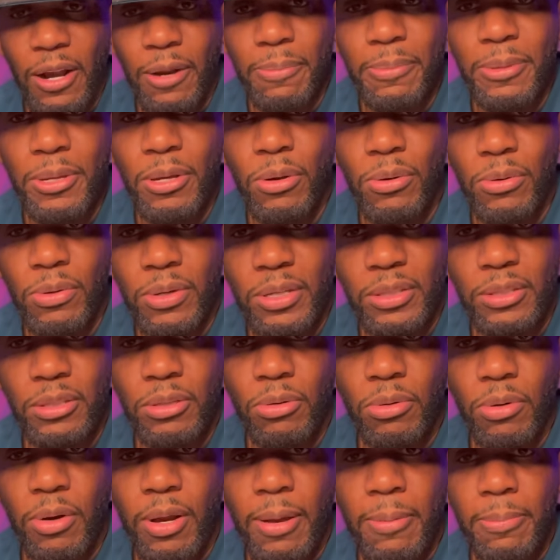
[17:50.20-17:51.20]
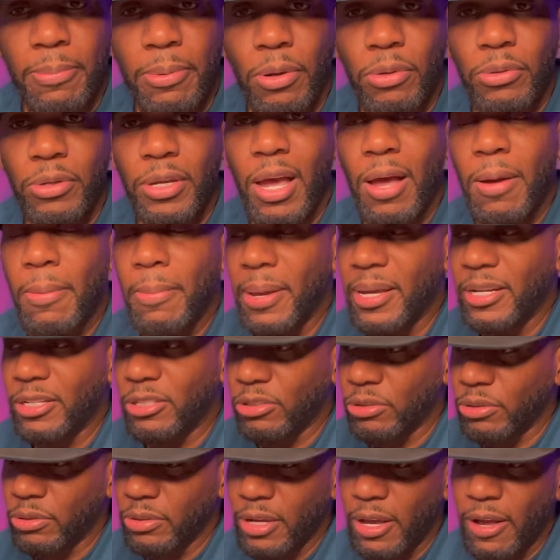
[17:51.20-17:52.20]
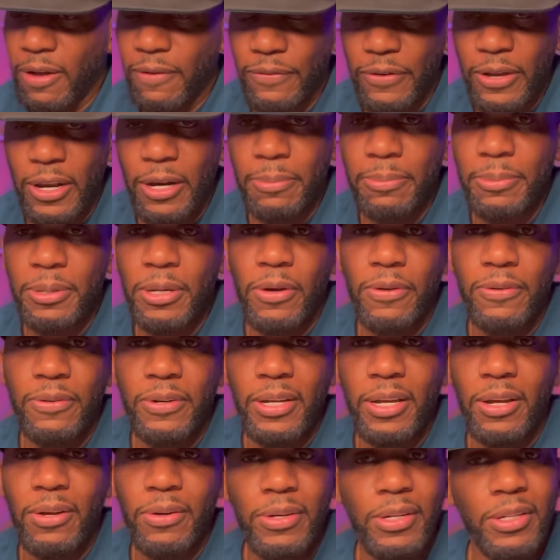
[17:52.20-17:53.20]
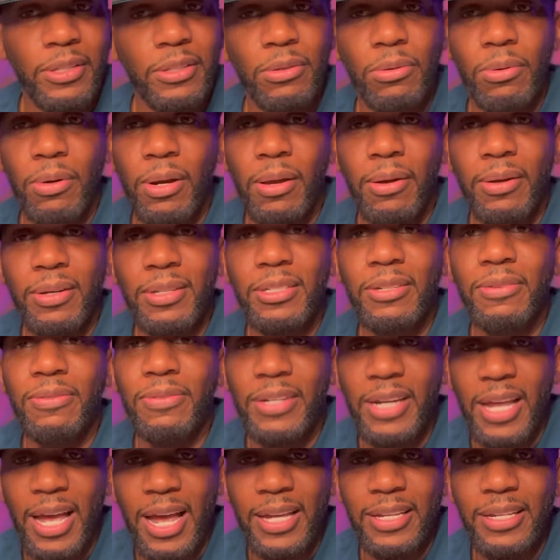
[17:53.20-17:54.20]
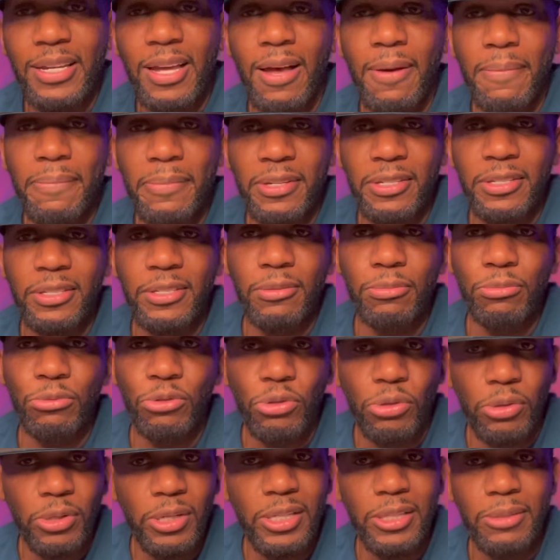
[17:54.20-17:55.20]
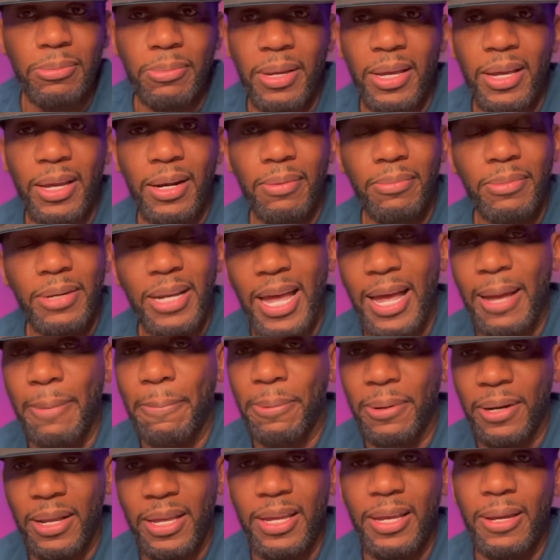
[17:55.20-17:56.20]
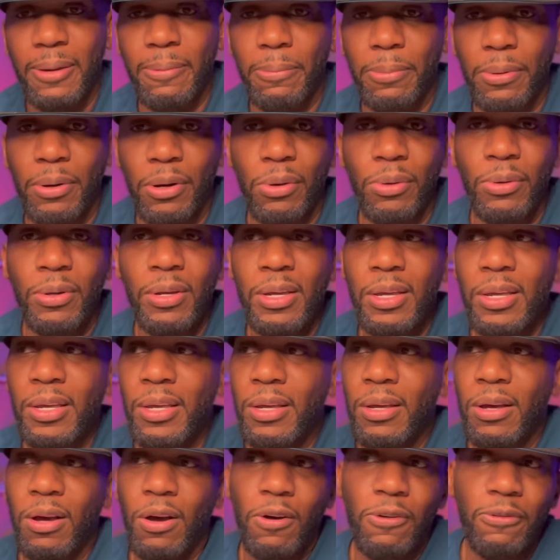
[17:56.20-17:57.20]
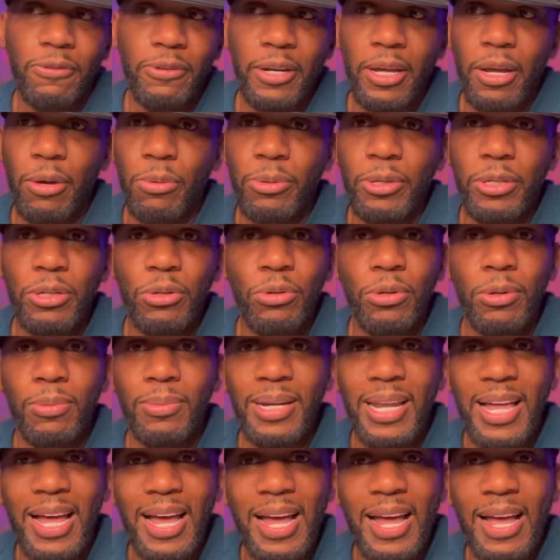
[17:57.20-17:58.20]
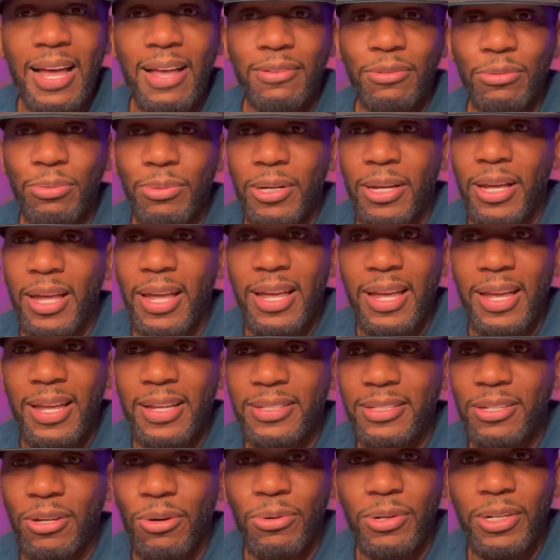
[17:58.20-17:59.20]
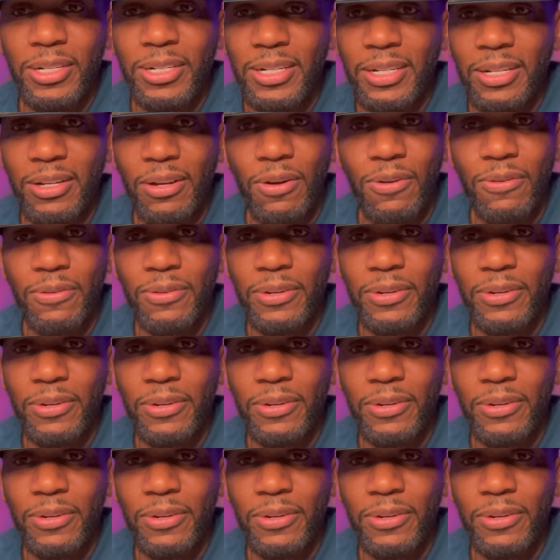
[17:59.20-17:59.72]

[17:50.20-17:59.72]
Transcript: me on Instagram, bro, y'all make sure y'all follow me over there on Instagram. Because if not, y'all missing some treats, man. I'm not playing, bro. Over there, we do them lives. We done had Tony D over